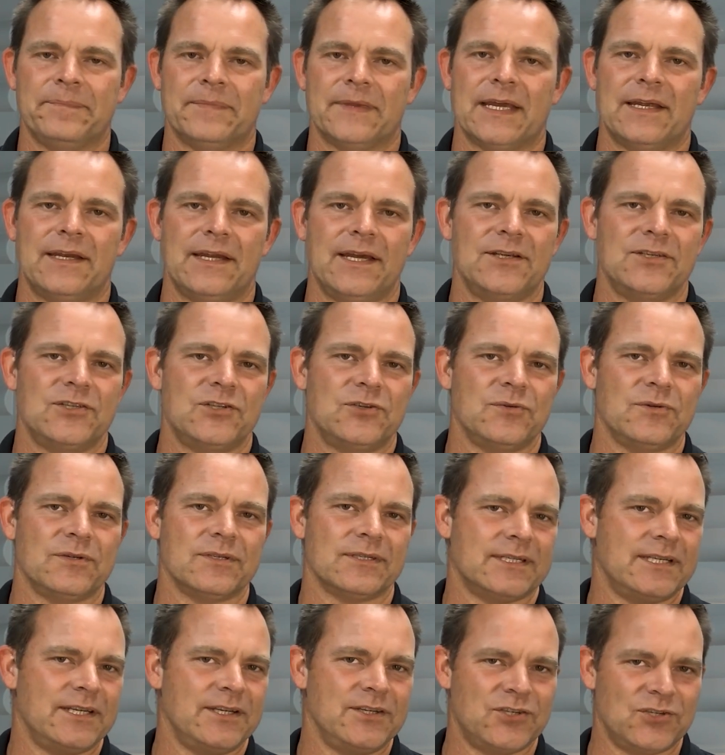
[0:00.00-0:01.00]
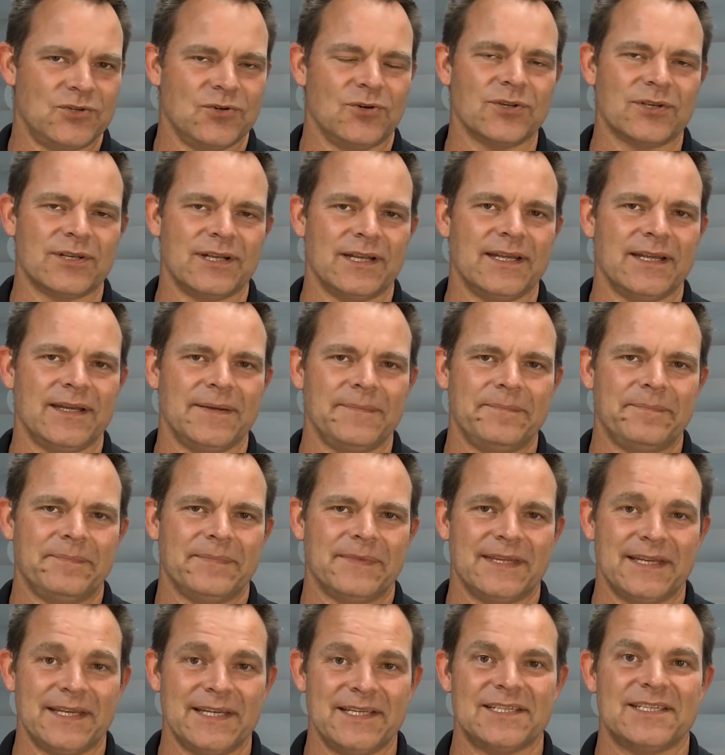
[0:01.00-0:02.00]
And as you will see shortly,
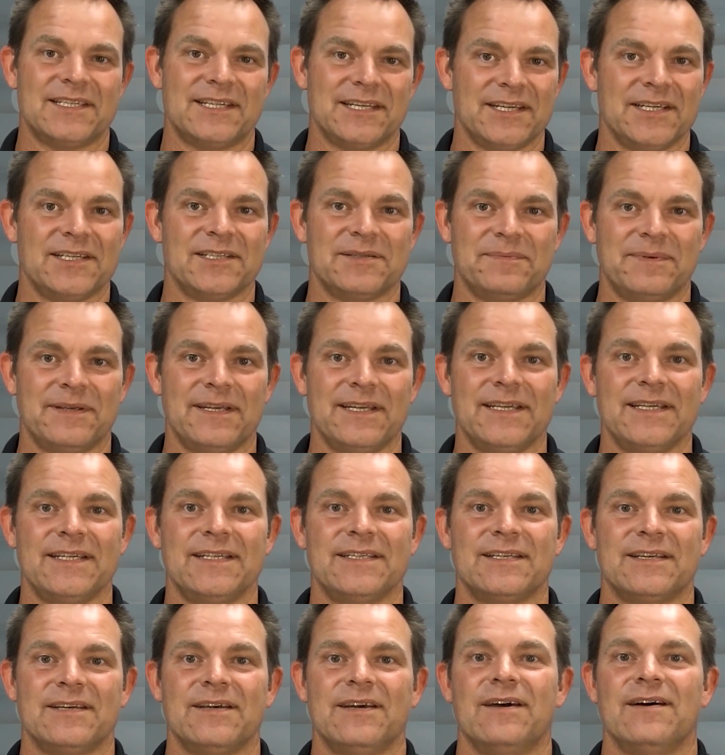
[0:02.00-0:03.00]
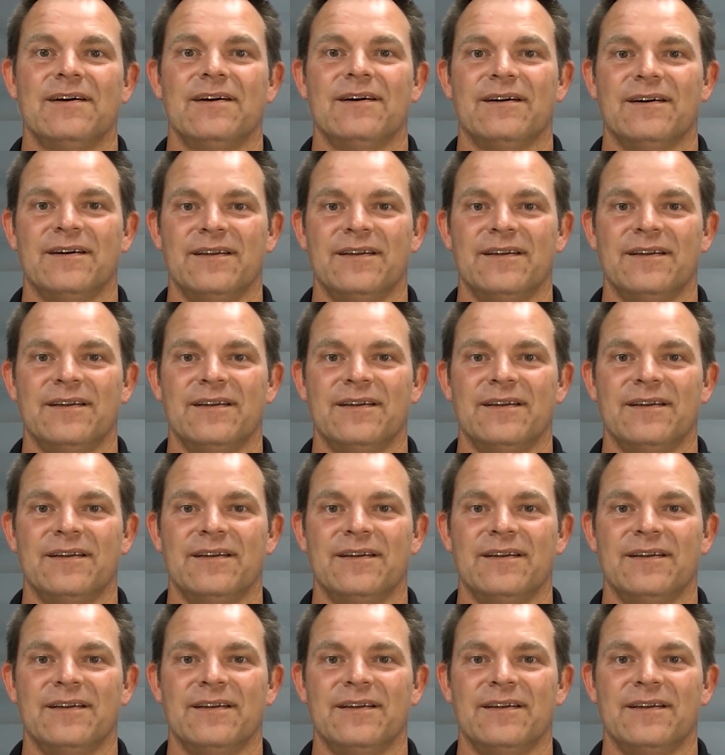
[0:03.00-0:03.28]
these DSPs